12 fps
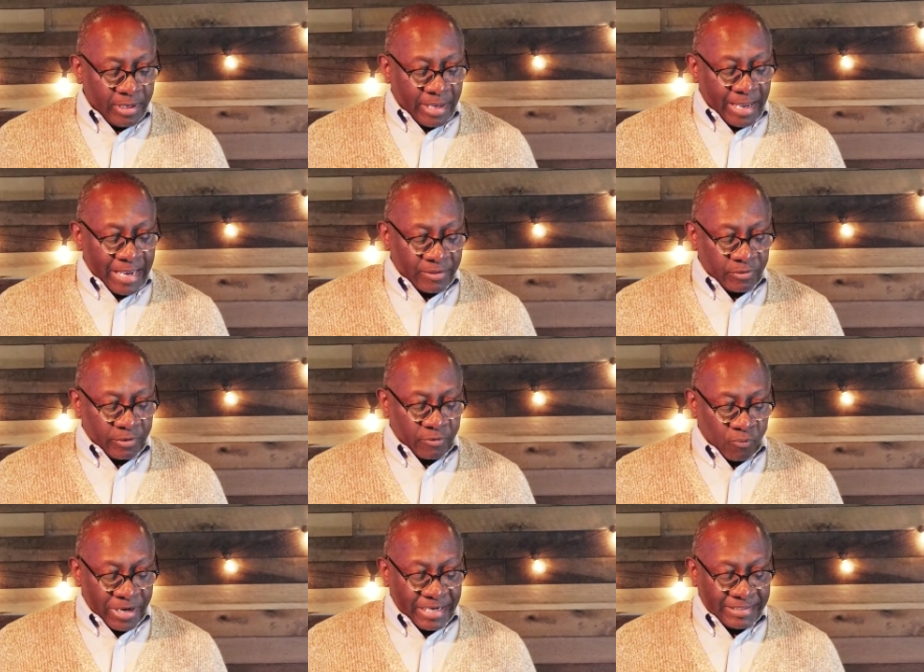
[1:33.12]
And the
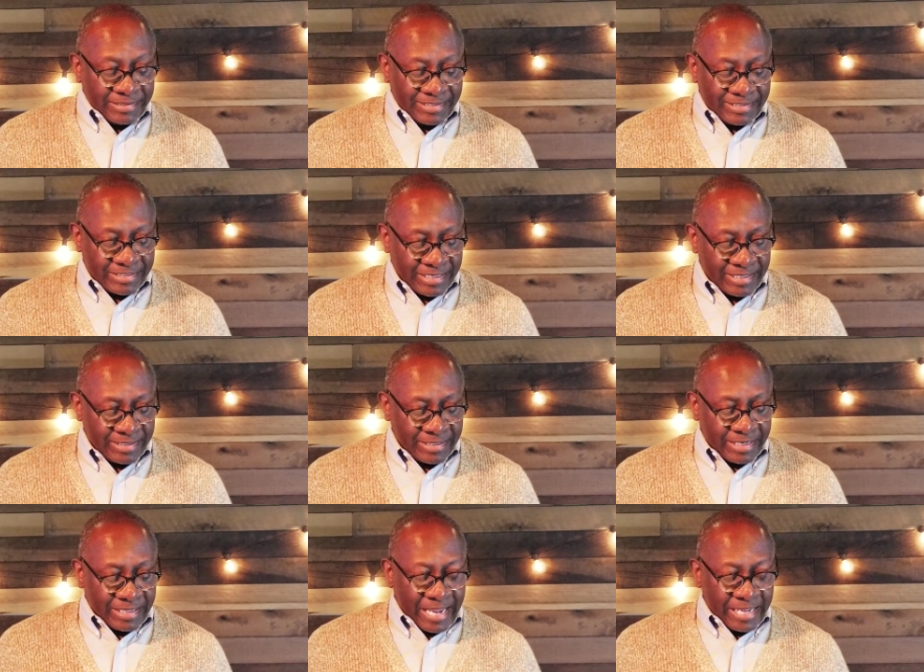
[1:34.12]
rain
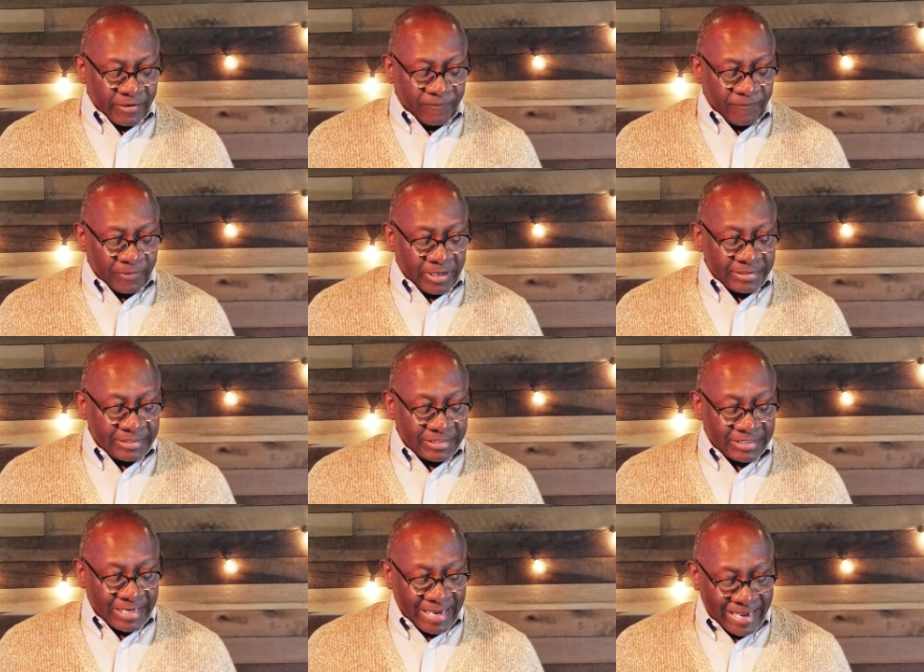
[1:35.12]
descended, and the floods
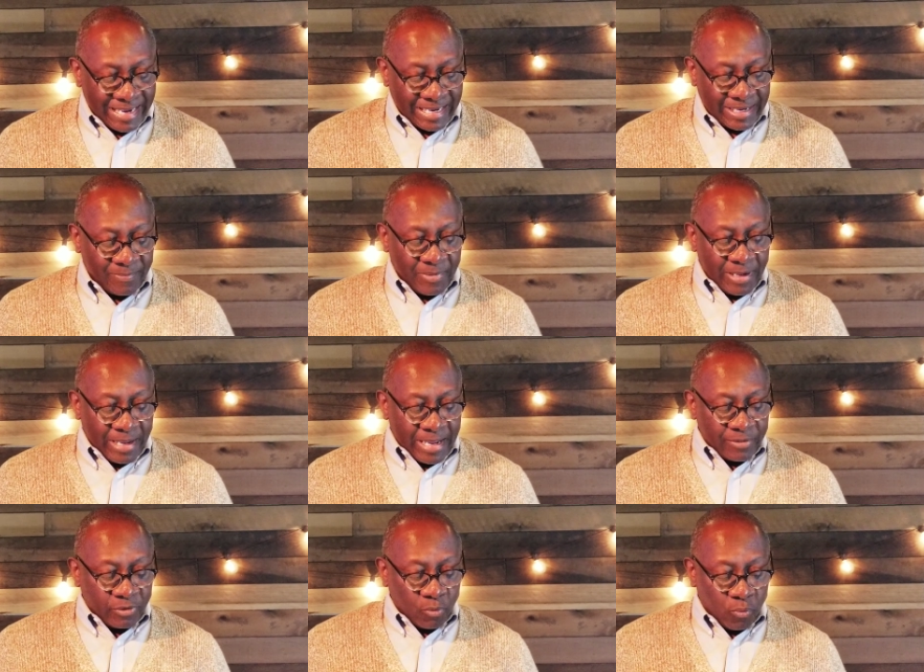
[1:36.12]
came,
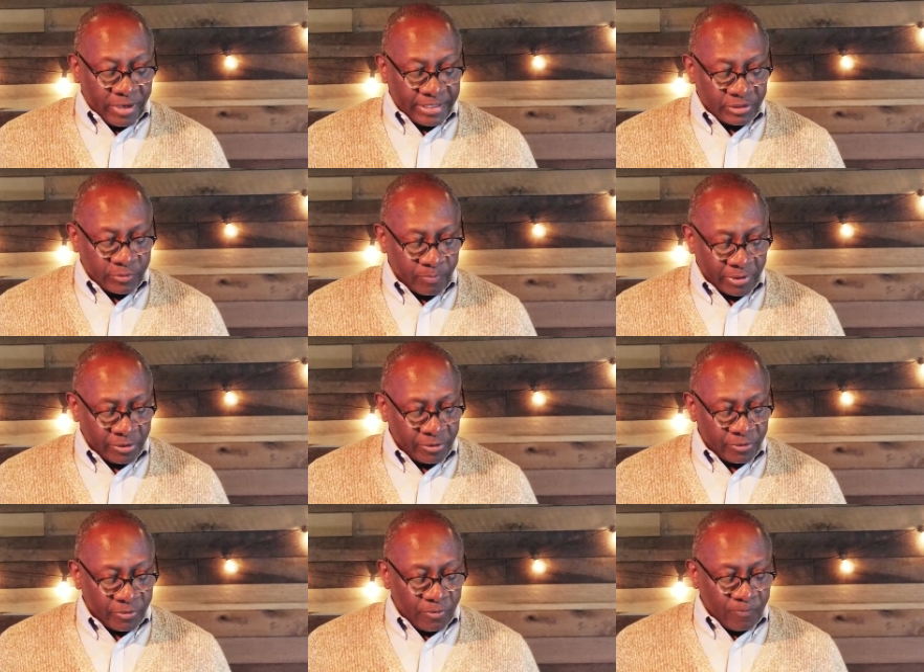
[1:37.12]
and the winds
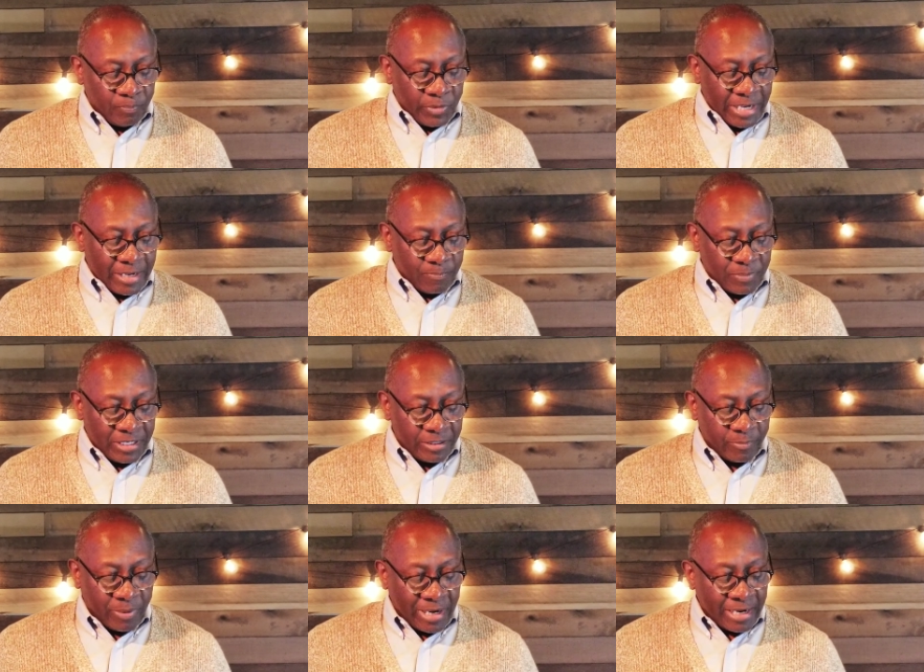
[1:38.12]
blew and beat
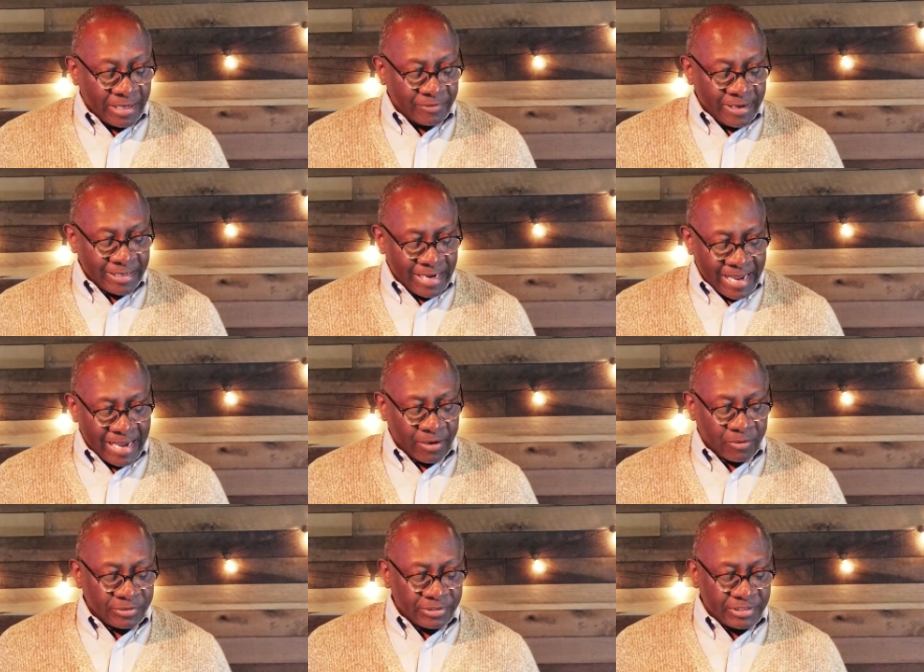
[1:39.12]
upon that
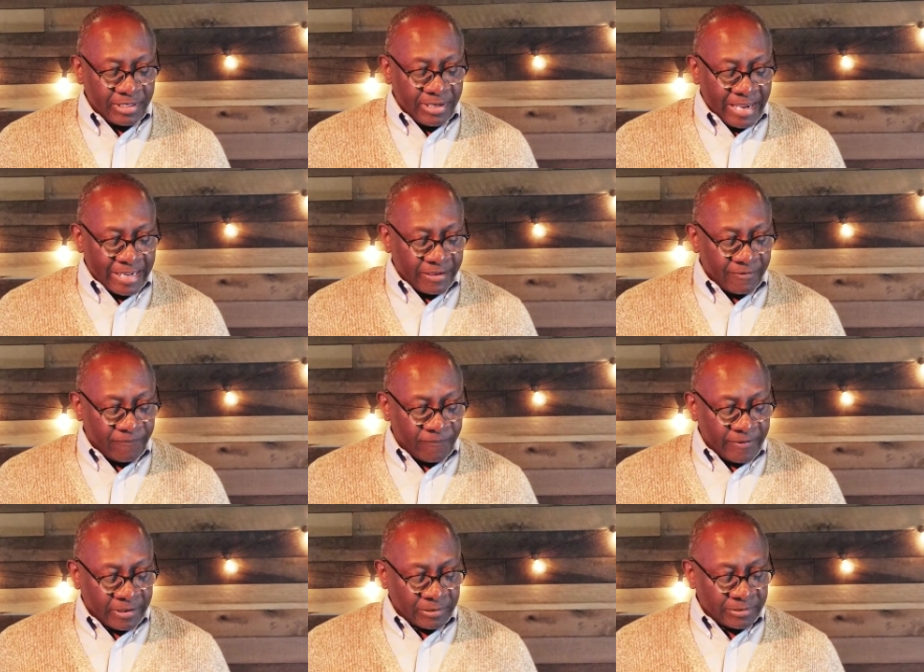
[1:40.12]
house, and it
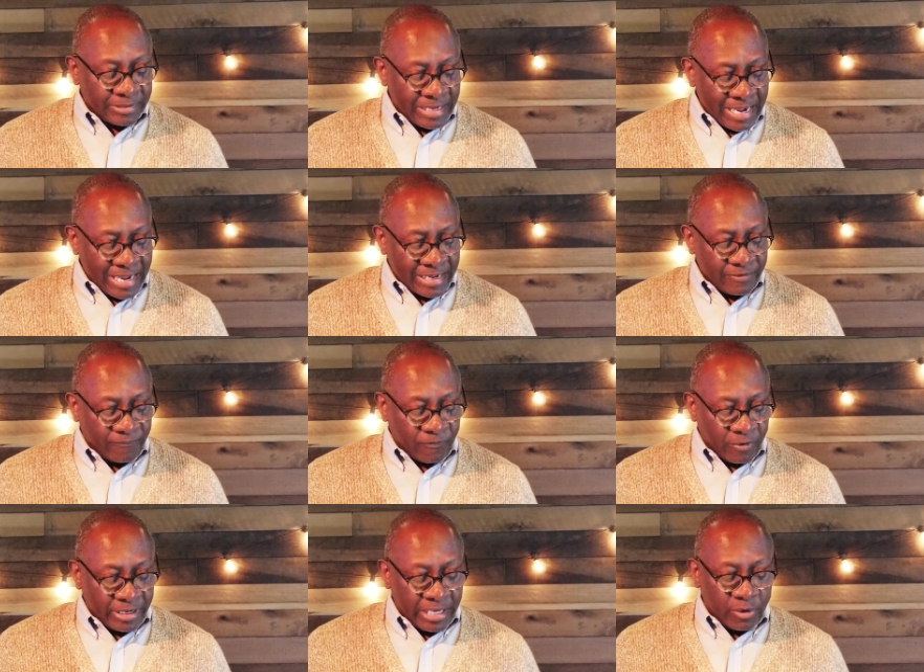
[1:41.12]
fell not,
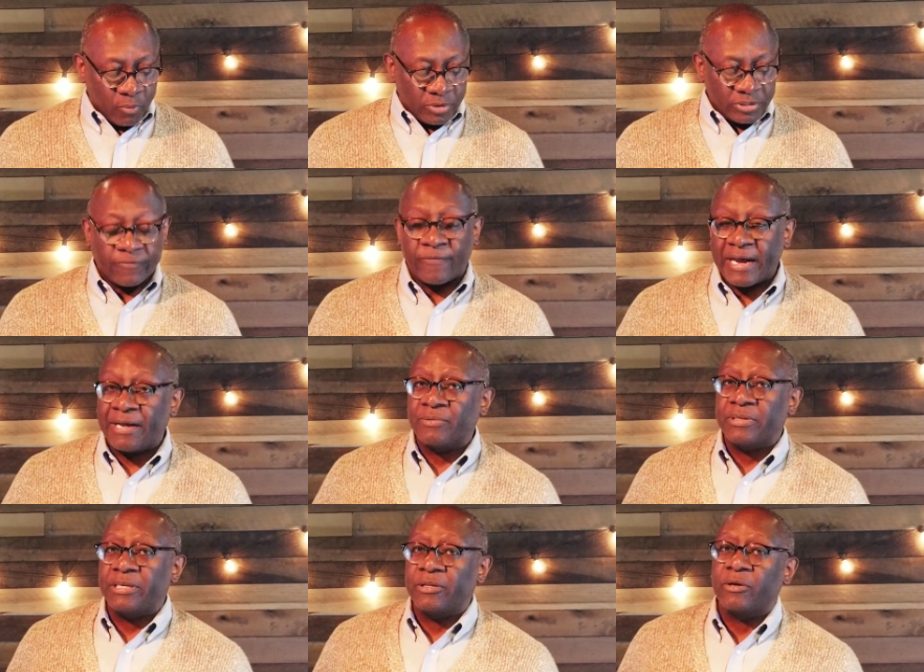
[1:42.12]
for it was
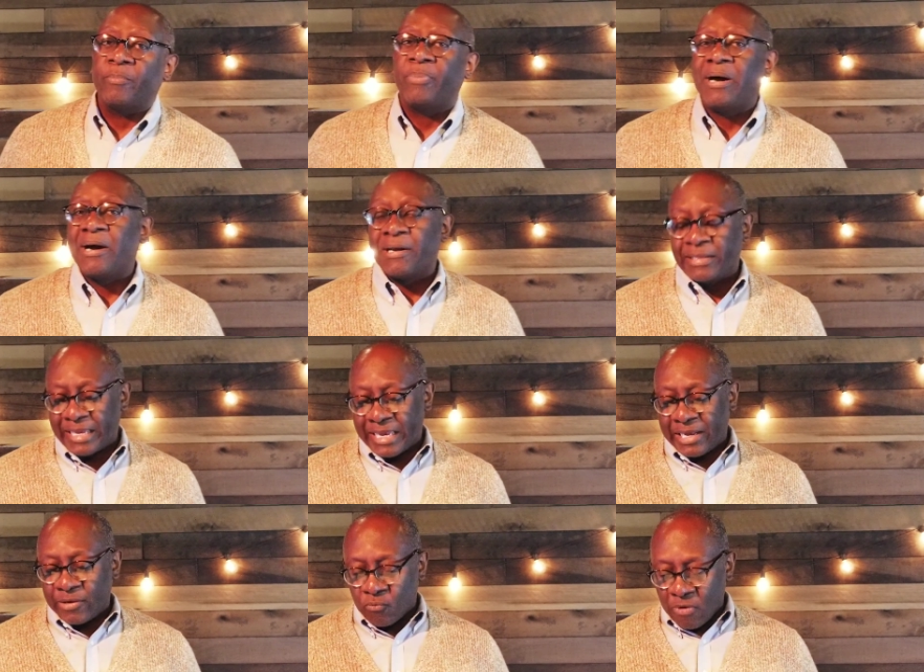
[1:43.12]
founded upon
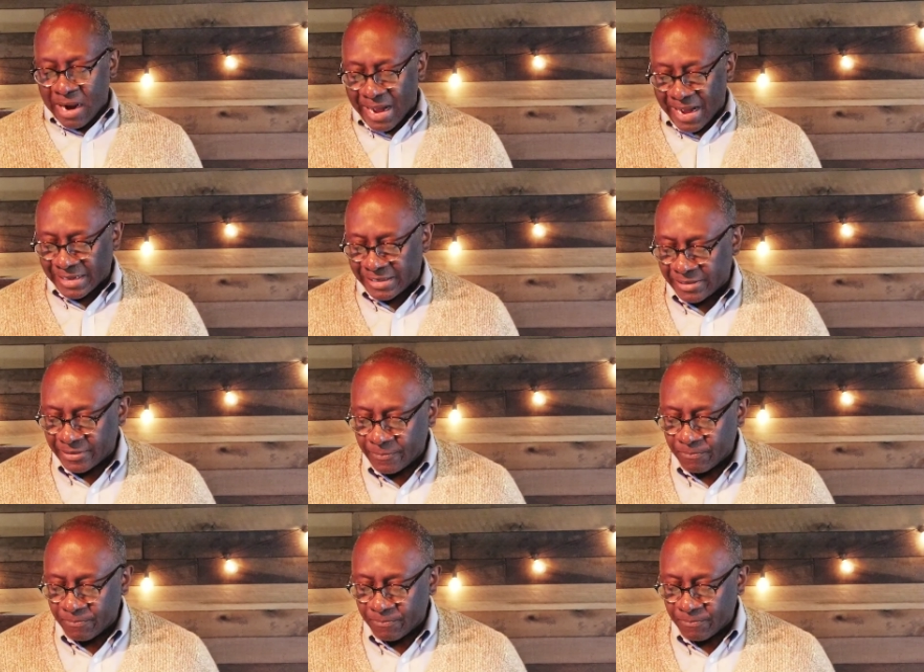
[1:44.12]
a rock.